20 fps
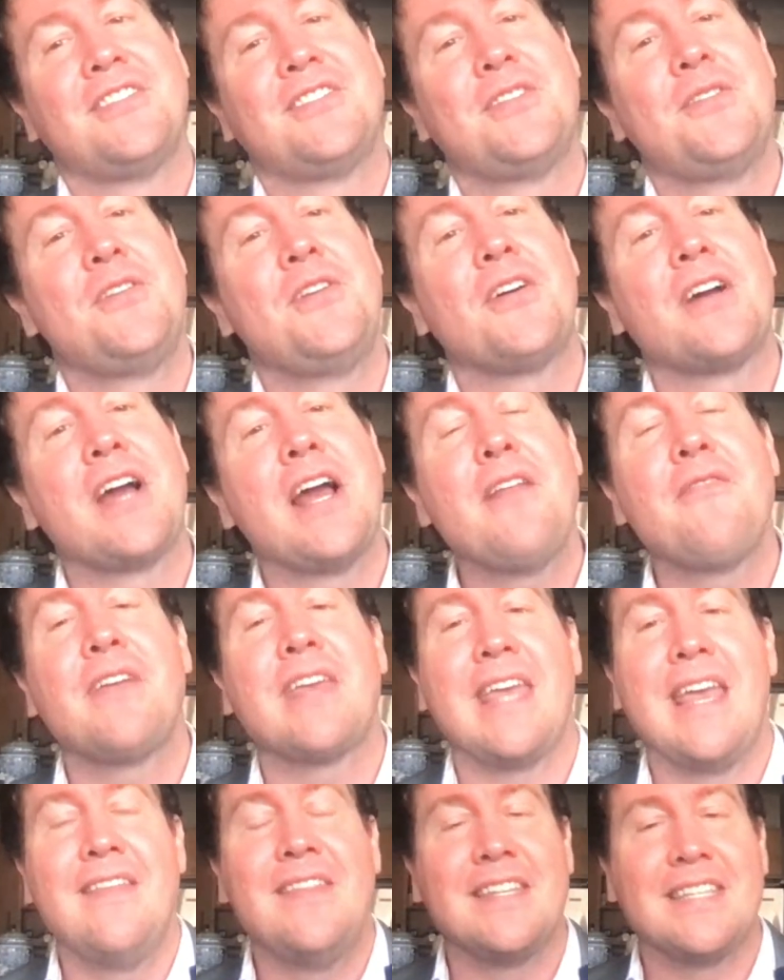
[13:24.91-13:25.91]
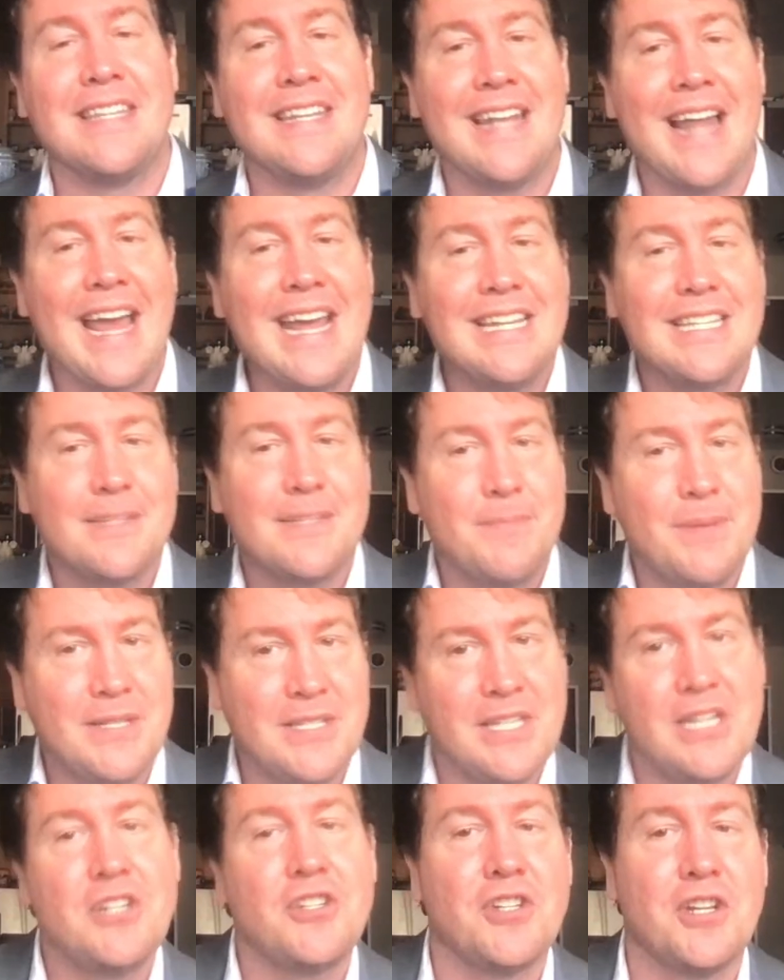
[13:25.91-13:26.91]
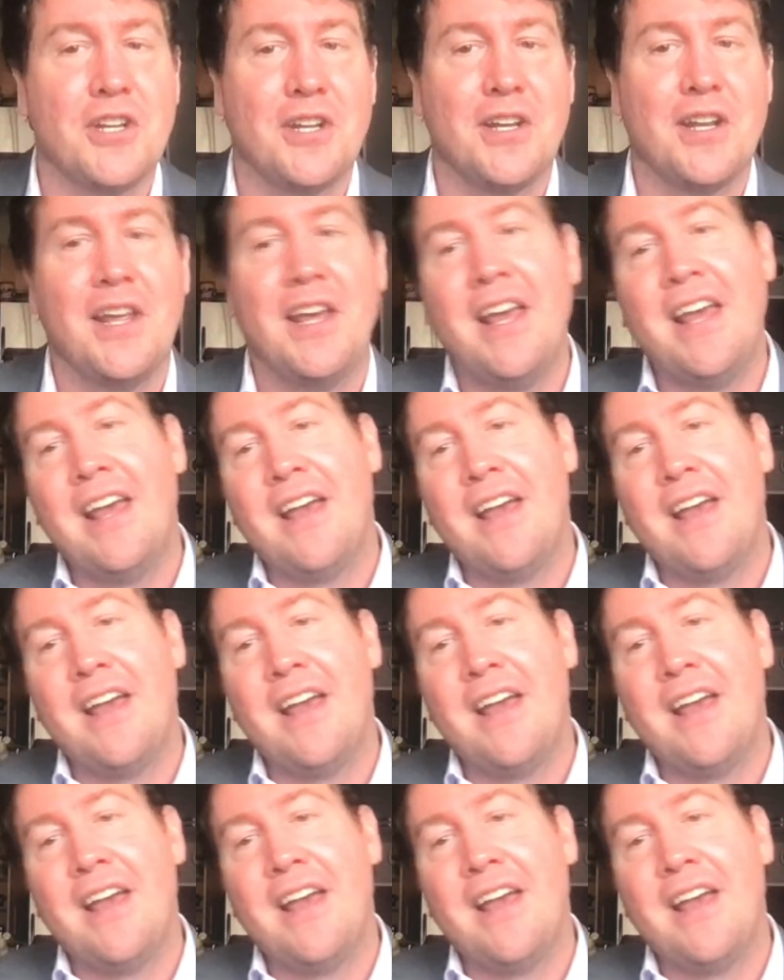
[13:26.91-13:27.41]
So you're kind of like in this nice position